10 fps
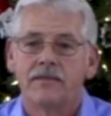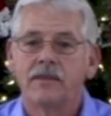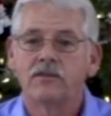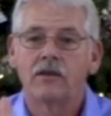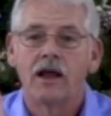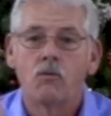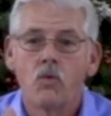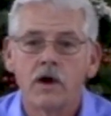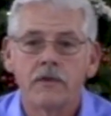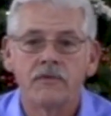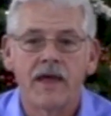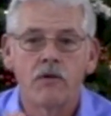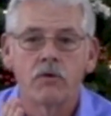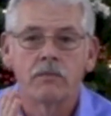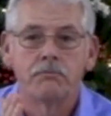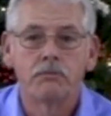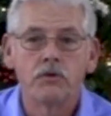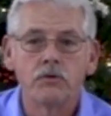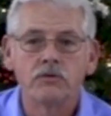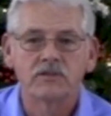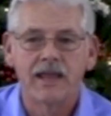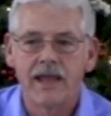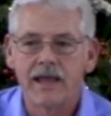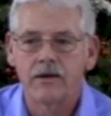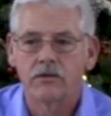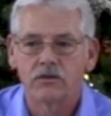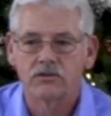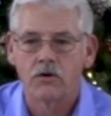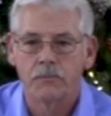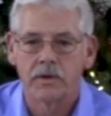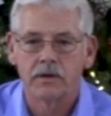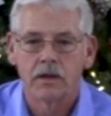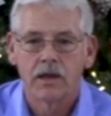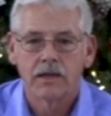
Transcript: this one that would bruise the head of the serpent,